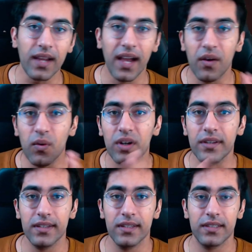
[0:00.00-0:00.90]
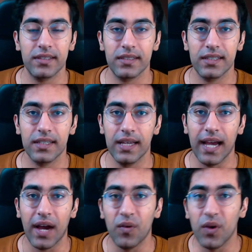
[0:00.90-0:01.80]
I want this.
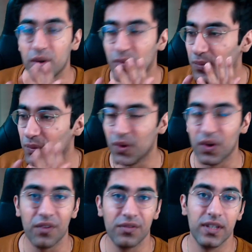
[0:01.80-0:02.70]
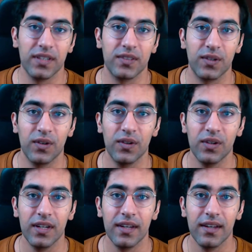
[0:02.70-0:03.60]
I want more of this, you know.
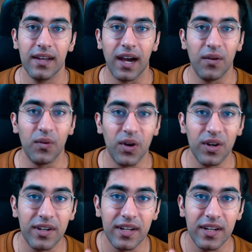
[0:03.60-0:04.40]
I want